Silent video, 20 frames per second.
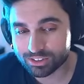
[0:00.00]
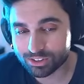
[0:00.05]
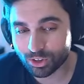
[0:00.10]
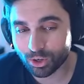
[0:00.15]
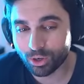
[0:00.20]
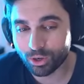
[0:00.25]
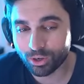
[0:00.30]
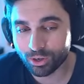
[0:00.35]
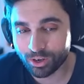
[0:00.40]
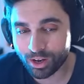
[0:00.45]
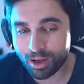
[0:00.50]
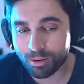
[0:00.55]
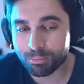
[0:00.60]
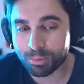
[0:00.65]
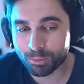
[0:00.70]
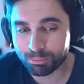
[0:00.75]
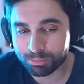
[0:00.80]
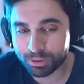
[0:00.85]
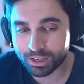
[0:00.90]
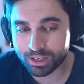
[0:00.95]
So, uh, uh,
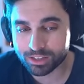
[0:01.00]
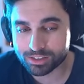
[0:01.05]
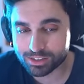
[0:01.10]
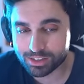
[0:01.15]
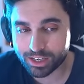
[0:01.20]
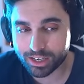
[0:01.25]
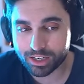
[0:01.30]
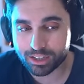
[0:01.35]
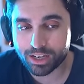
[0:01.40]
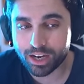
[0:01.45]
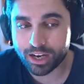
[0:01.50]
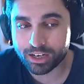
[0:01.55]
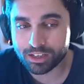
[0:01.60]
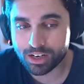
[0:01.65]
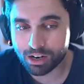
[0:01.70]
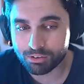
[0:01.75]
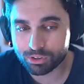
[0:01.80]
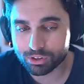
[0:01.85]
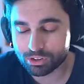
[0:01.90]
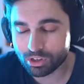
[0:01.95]
but, but it's like, I
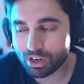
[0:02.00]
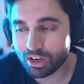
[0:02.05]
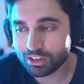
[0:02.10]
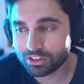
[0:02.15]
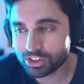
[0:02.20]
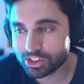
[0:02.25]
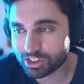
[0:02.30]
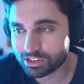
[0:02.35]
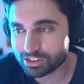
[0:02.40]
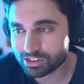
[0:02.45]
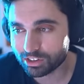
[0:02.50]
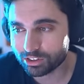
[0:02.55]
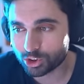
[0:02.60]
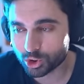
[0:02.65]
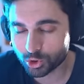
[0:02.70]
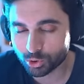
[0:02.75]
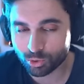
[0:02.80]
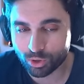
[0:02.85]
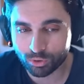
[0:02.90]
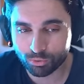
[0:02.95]
never thought Justin
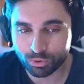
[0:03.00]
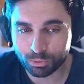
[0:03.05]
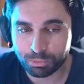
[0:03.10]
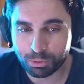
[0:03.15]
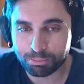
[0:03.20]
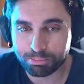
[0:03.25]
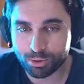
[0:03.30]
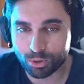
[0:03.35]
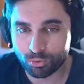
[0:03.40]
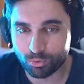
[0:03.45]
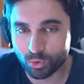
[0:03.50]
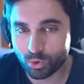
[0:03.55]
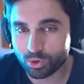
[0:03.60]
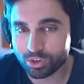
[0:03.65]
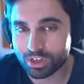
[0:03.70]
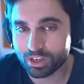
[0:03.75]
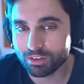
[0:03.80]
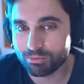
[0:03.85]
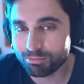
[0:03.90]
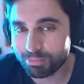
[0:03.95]
Trudeau would be
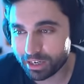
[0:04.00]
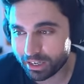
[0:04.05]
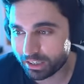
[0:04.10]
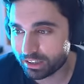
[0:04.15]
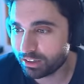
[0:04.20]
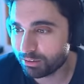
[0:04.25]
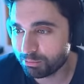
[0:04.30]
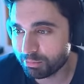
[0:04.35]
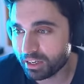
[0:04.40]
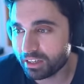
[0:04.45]
provoking Biden.